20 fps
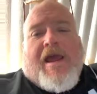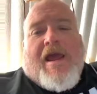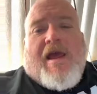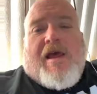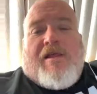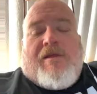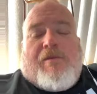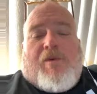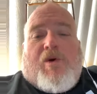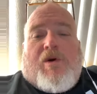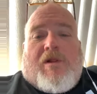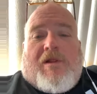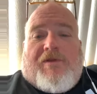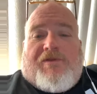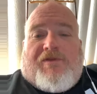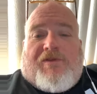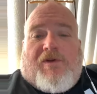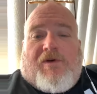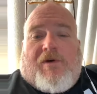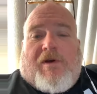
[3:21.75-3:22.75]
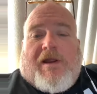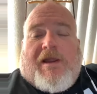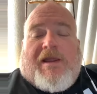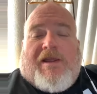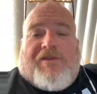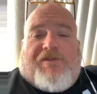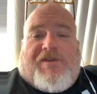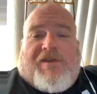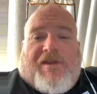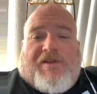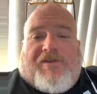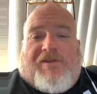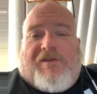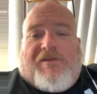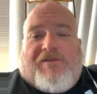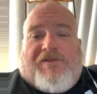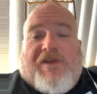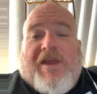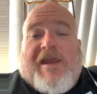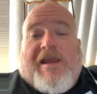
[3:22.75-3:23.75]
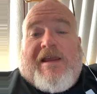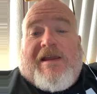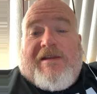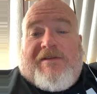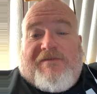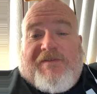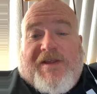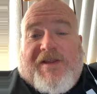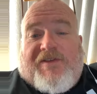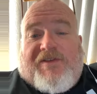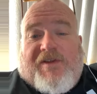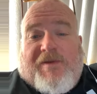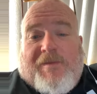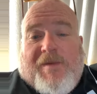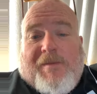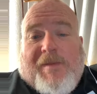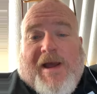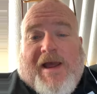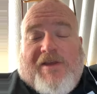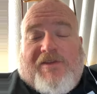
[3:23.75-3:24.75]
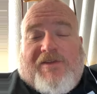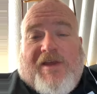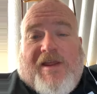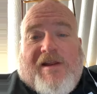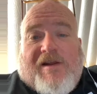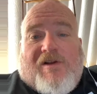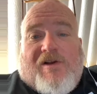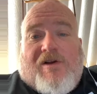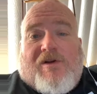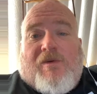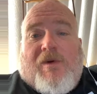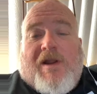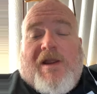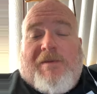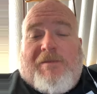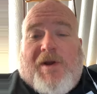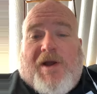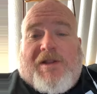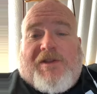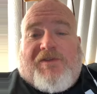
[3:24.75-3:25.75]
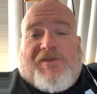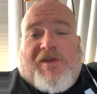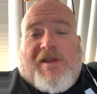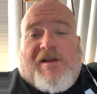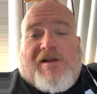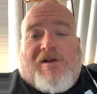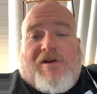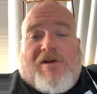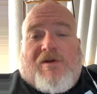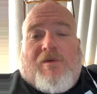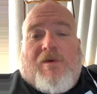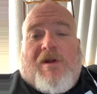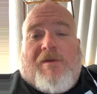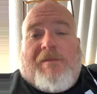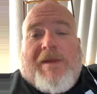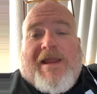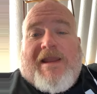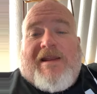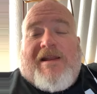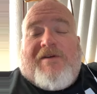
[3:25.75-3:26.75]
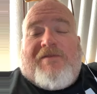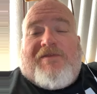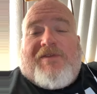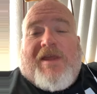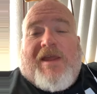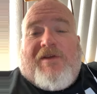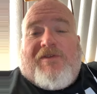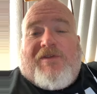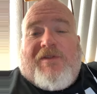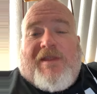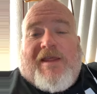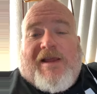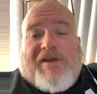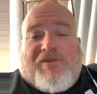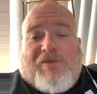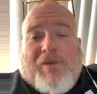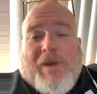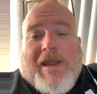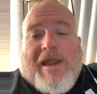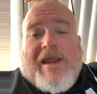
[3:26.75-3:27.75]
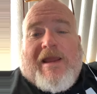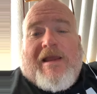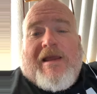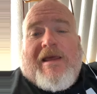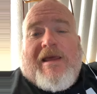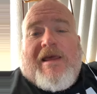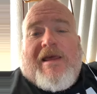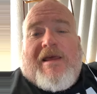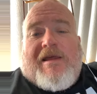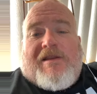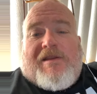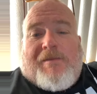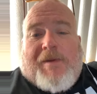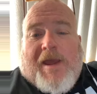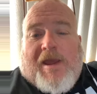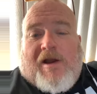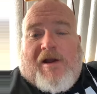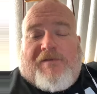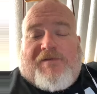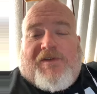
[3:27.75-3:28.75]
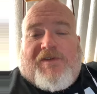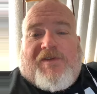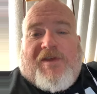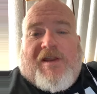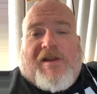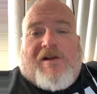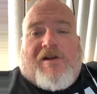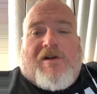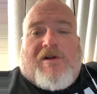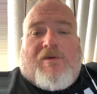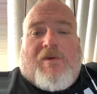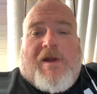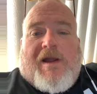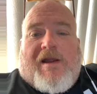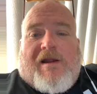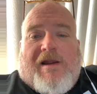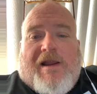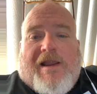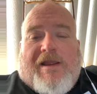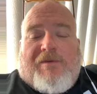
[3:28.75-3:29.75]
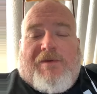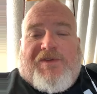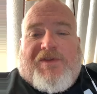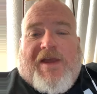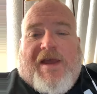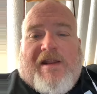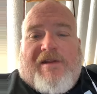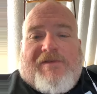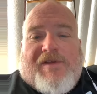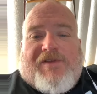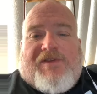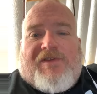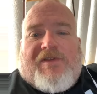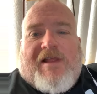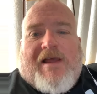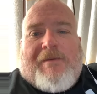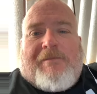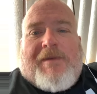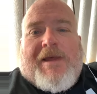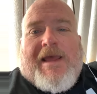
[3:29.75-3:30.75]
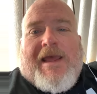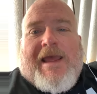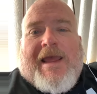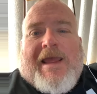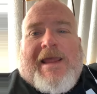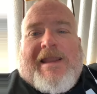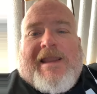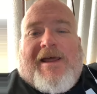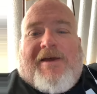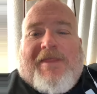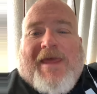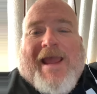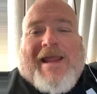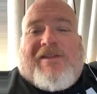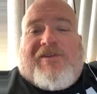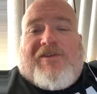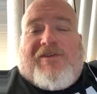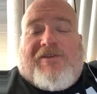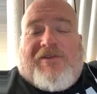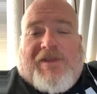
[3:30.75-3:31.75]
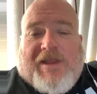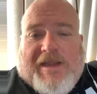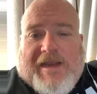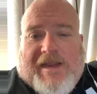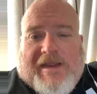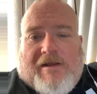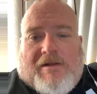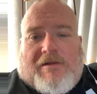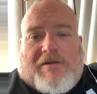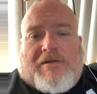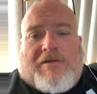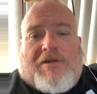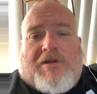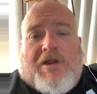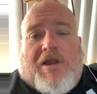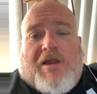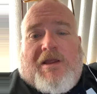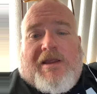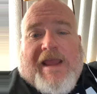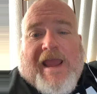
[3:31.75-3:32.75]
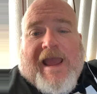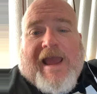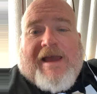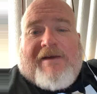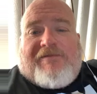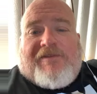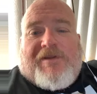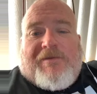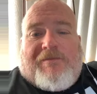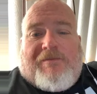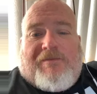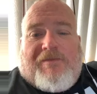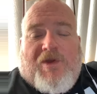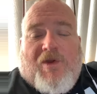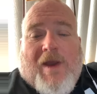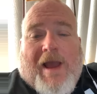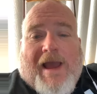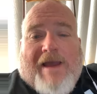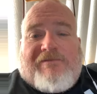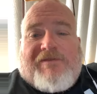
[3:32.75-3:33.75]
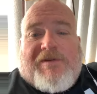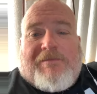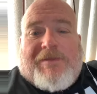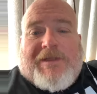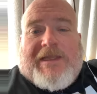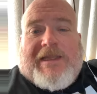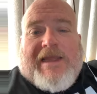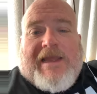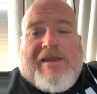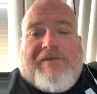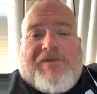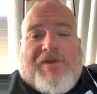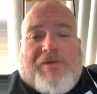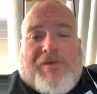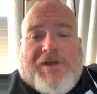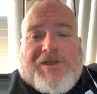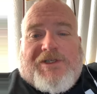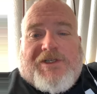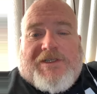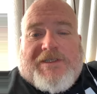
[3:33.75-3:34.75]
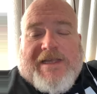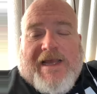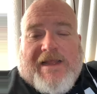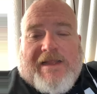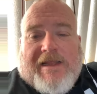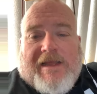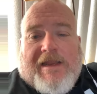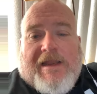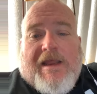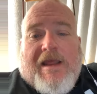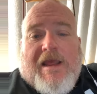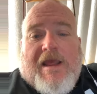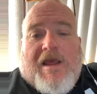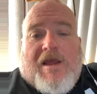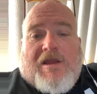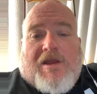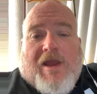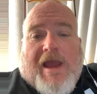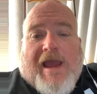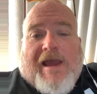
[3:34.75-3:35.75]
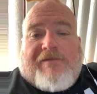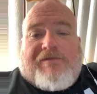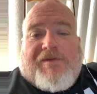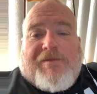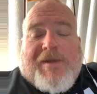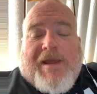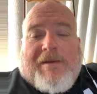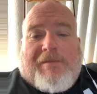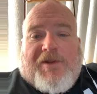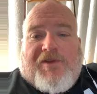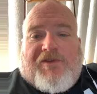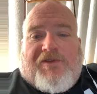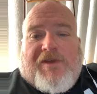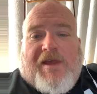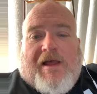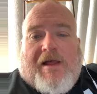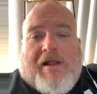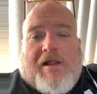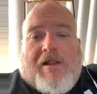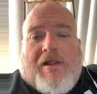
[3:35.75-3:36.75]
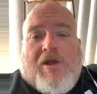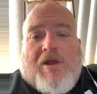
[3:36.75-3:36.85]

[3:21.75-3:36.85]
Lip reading: the moral of the story is that Zig convinced him to buy a set of cookware. He bought the set of cookware, made enough sales in the next week to pay off the set of cookware, and he was out of his slump. Now that's the deal. You have to believe in what you're selling. You have to be able to sell